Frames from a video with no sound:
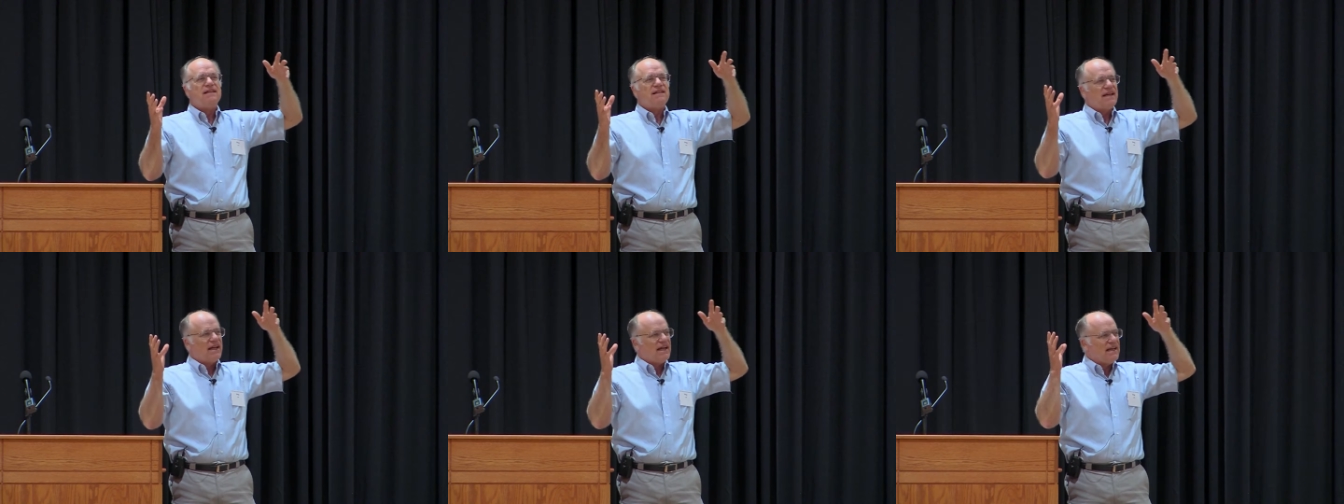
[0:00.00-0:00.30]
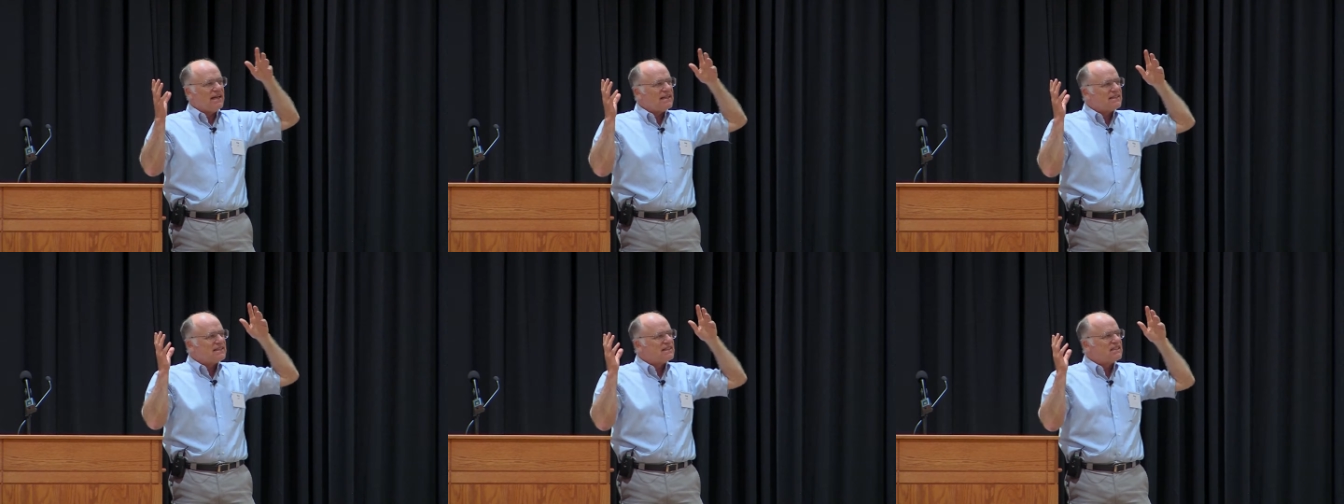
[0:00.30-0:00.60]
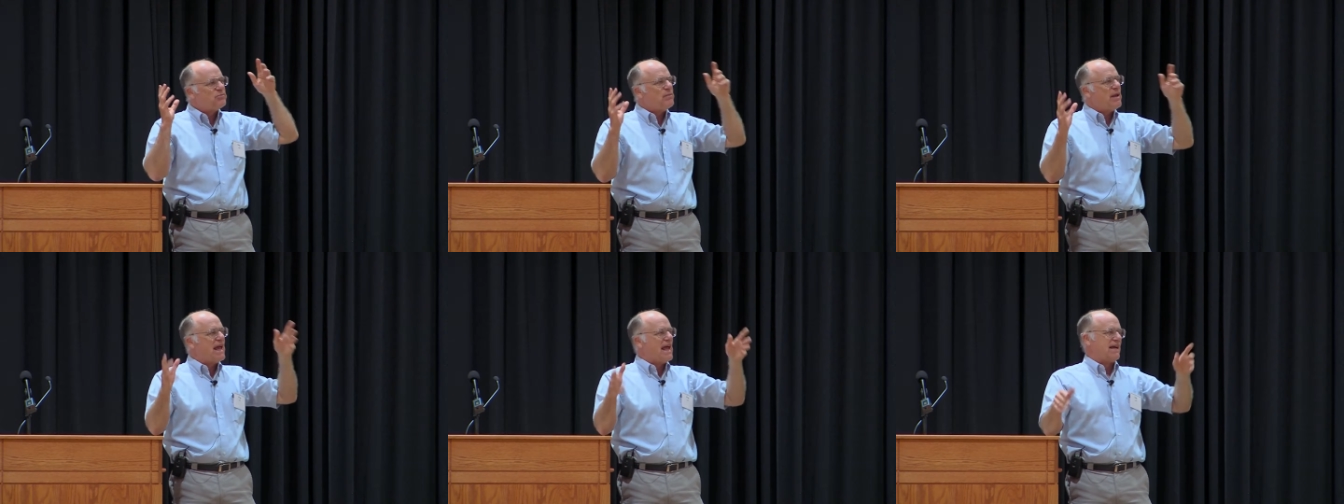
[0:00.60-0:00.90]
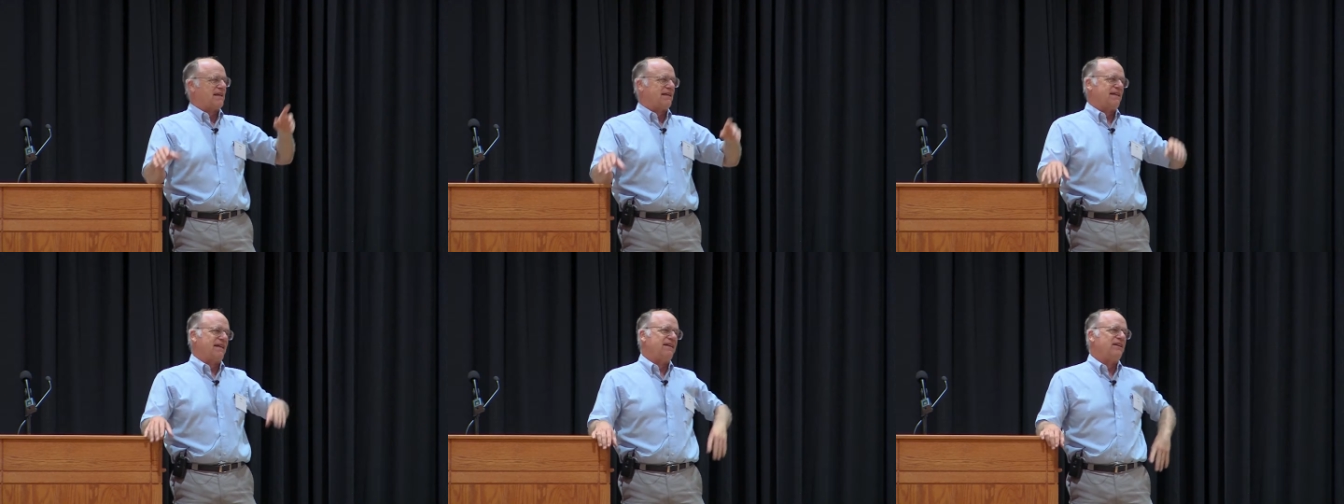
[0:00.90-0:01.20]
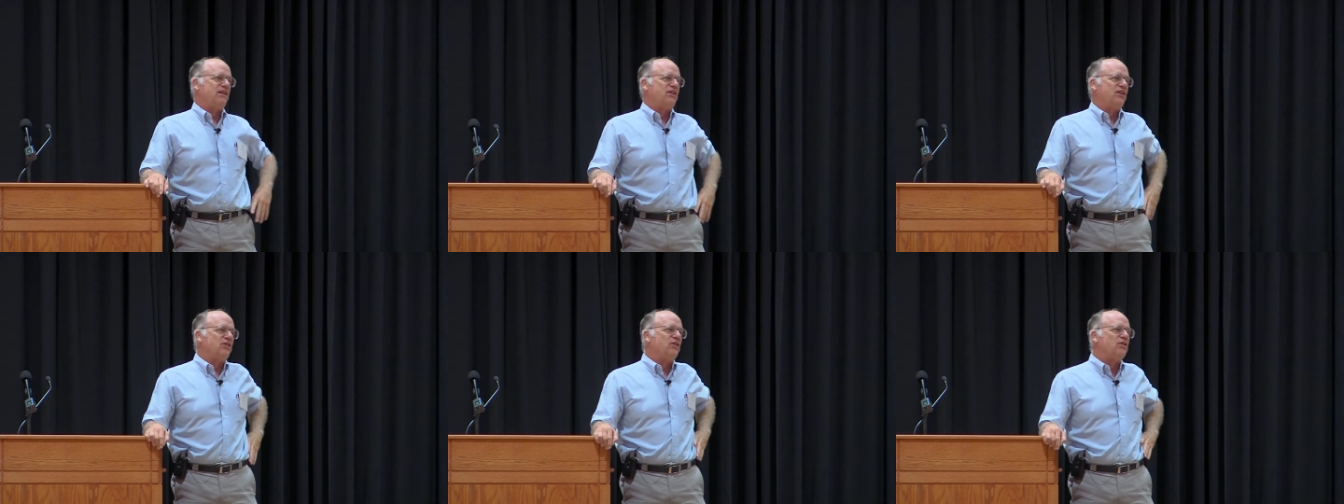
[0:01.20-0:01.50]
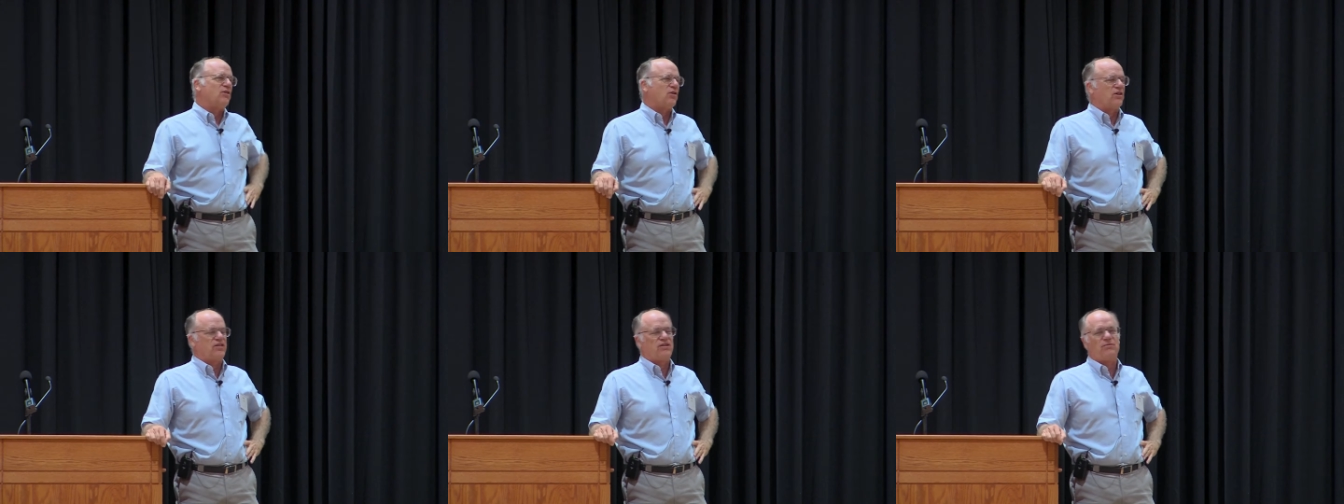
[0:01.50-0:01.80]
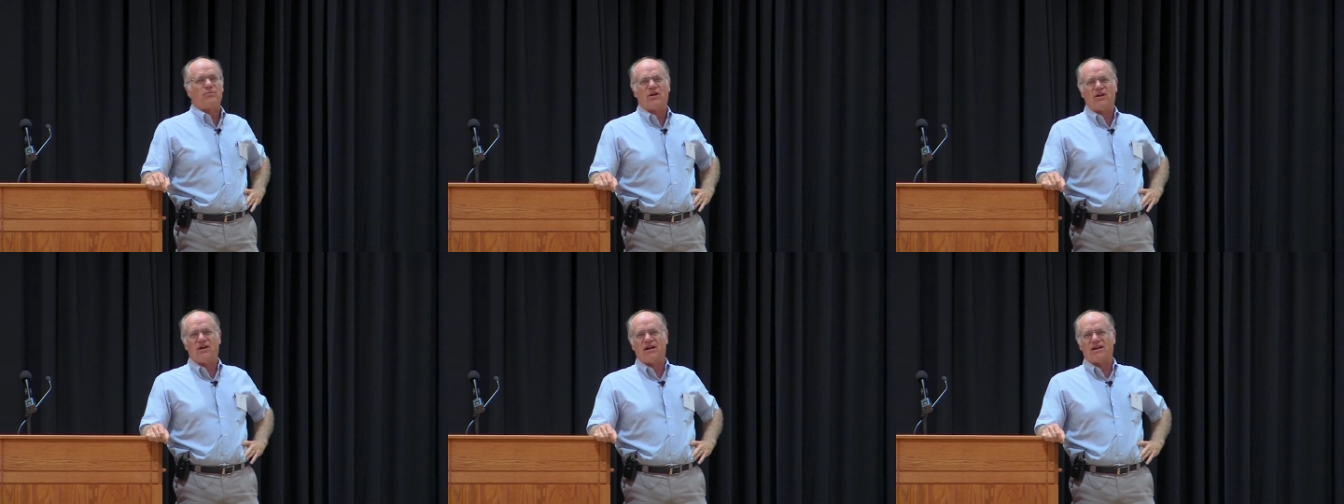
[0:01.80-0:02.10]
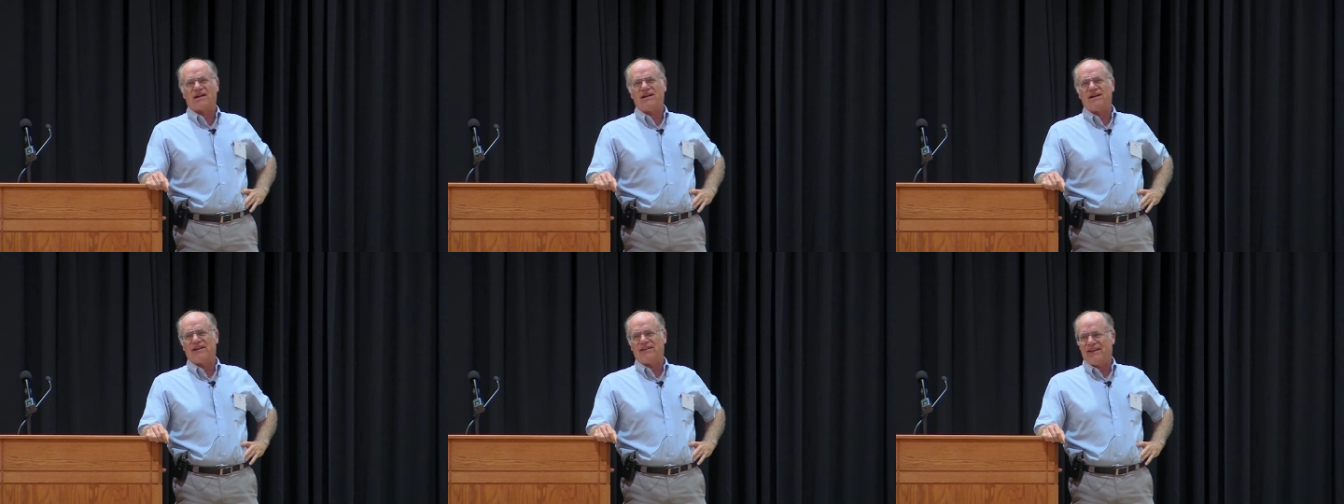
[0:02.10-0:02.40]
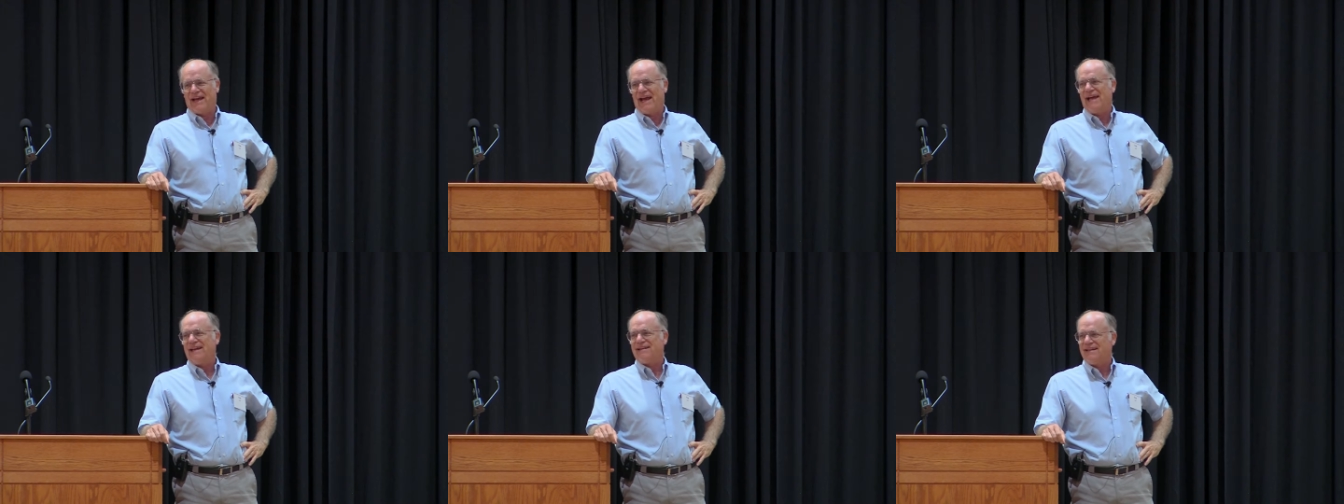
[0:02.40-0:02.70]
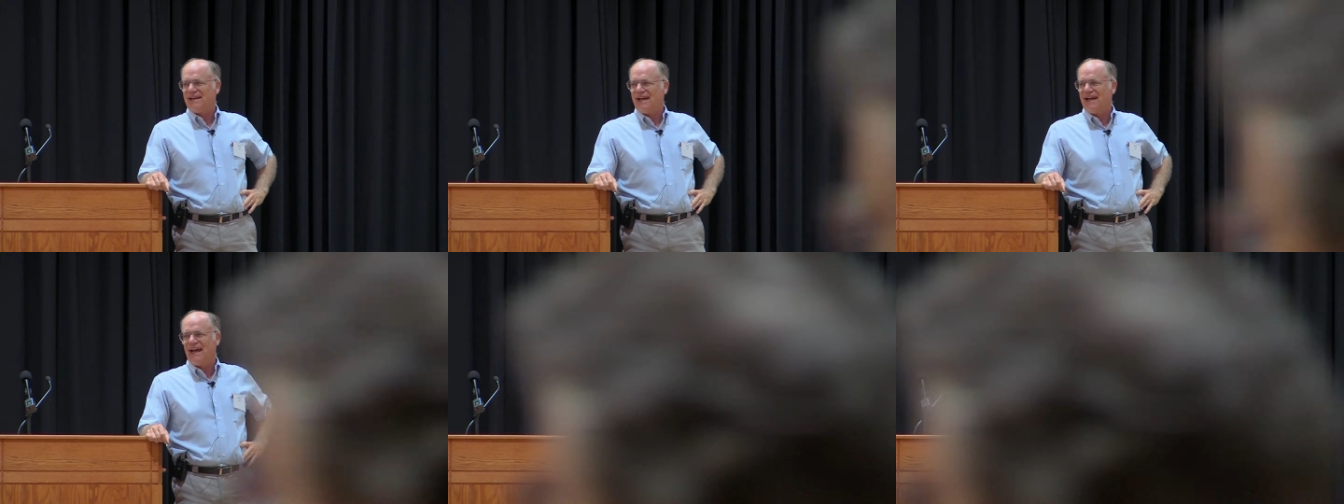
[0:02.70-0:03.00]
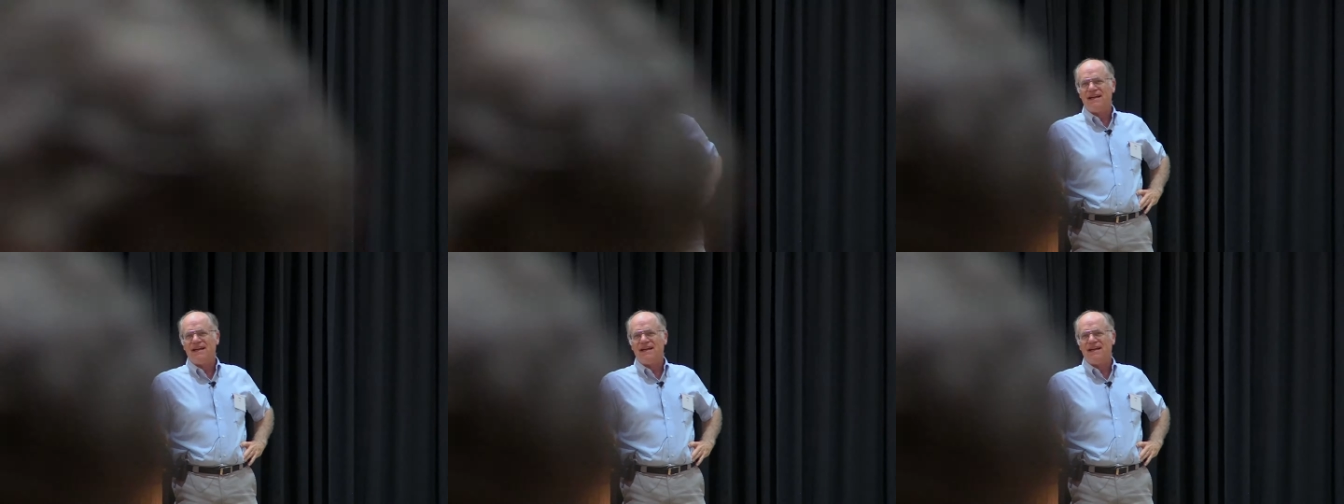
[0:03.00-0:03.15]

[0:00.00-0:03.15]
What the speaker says: and it smacked into North America that day.